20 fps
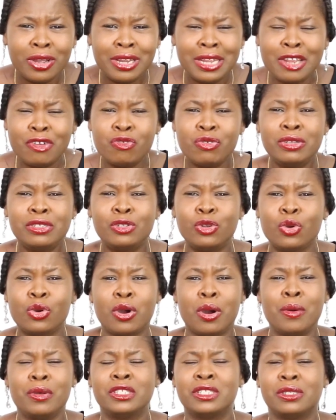Iru is
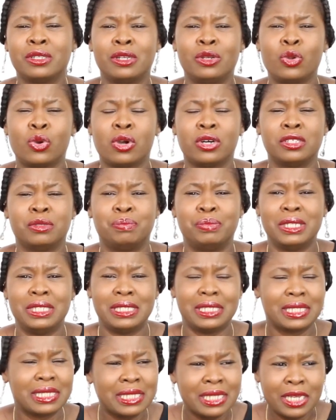locust
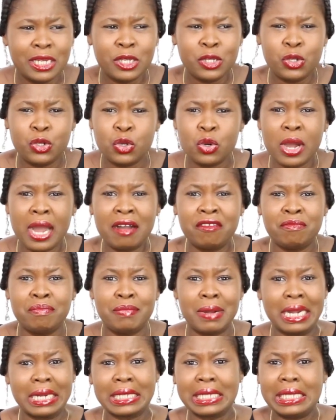beans. You don't have
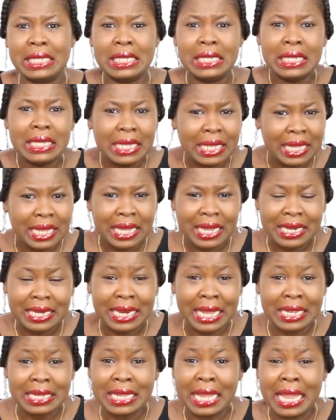maggi,
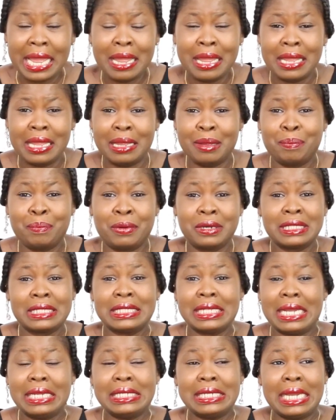
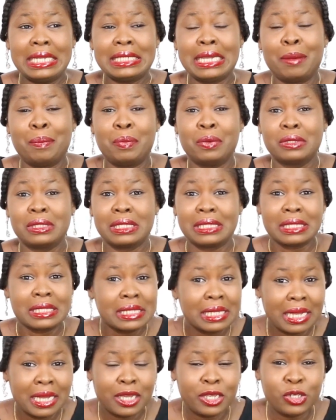Niger pot.
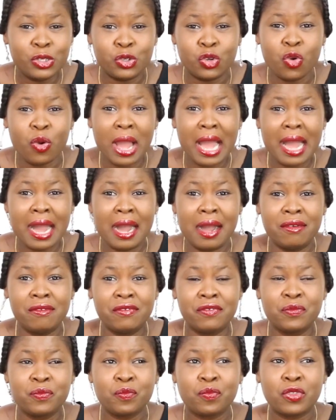You
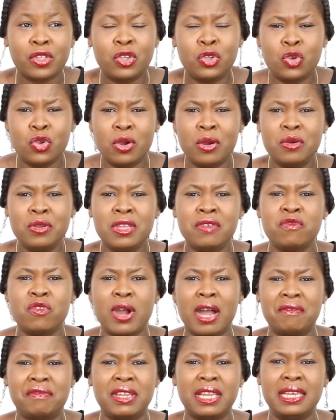don't even
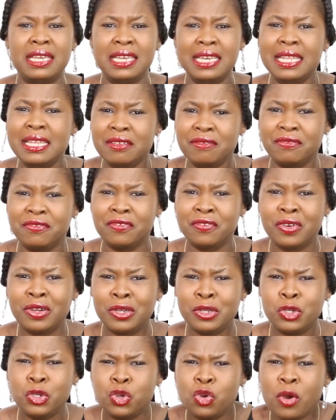have the leaf.
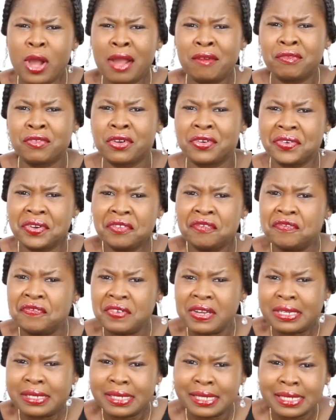You don't have
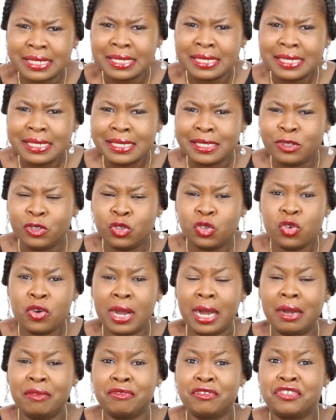crayfish. You don't
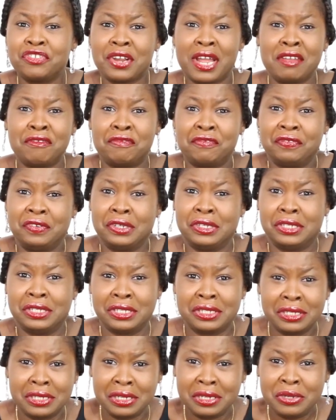have dry
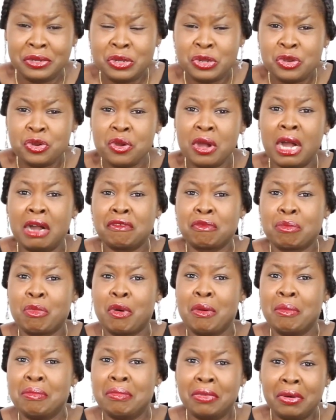fish. You don't have
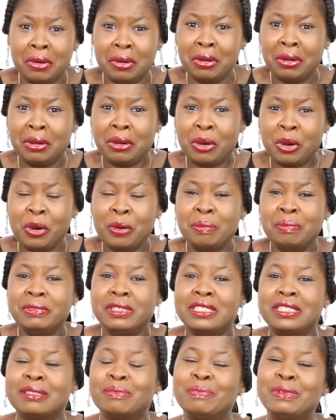pomo or meat.